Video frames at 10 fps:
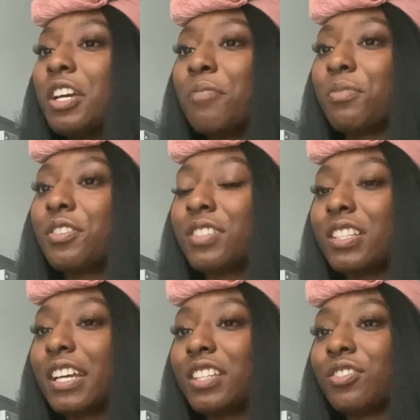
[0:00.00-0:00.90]
because it
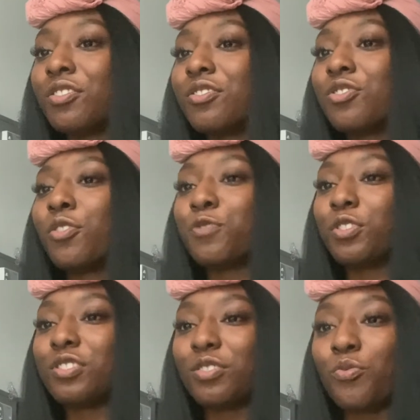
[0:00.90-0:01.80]
gets shoved
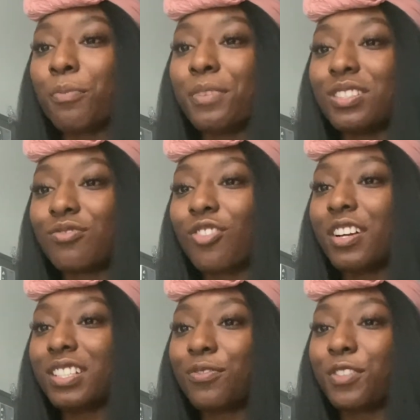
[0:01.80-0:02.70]
under women's
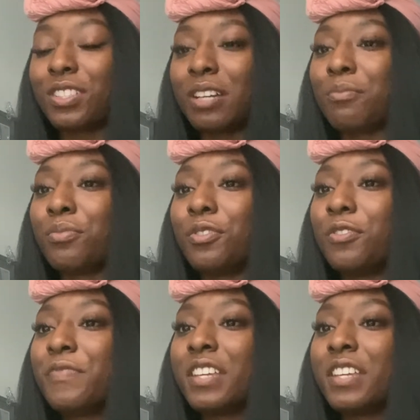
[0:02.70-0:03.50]
rights, for example.